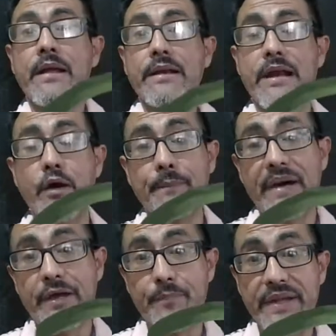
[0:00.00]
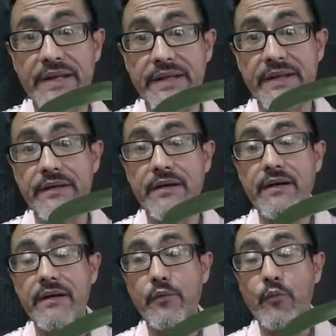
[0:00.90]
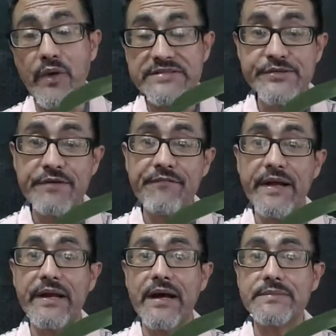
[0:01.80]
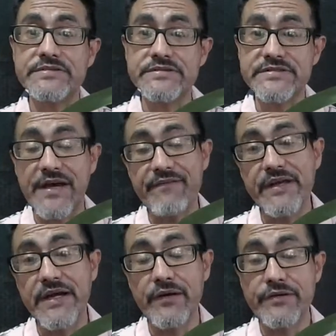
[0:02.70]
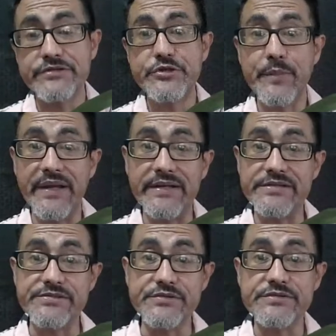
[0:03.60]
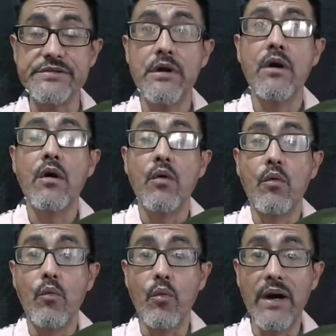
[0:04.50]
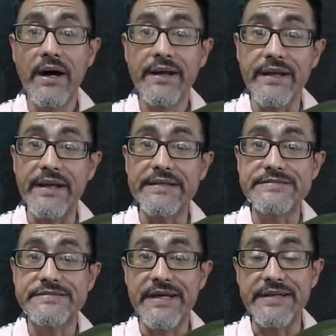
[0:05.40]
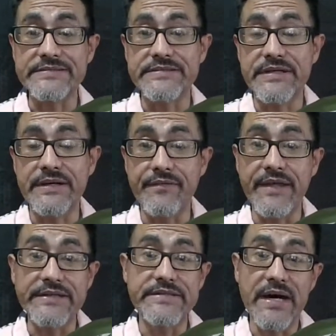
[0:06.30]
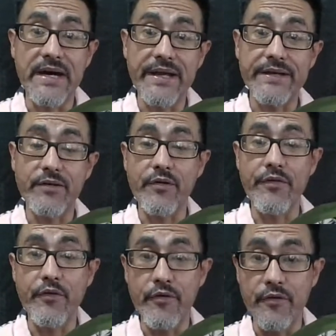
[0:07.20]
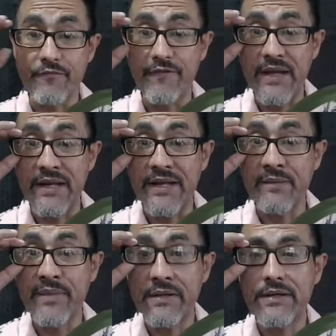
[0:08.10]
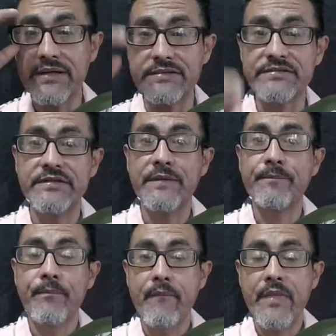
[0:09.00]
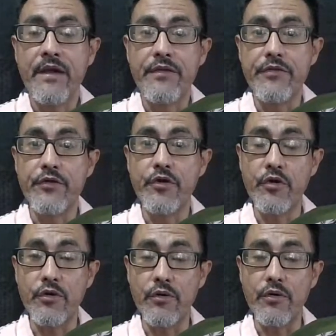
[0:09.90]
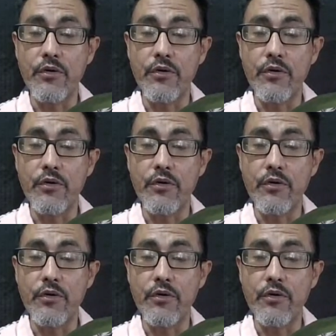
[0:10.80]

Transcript: Now, in my opinion, rescuing Phalaenopsis, I've encountered two main issues. One is that they died or they're failing because they're